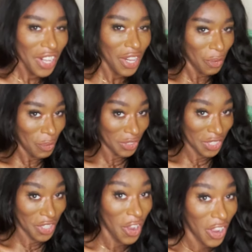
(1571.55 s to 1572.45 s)
It was
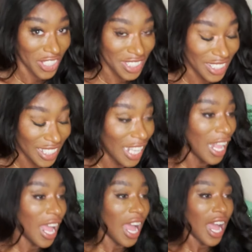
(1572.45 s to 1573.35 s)
a lot.
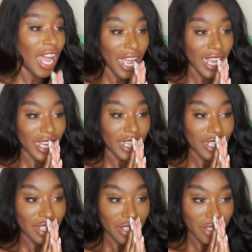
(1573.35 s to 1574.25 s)
I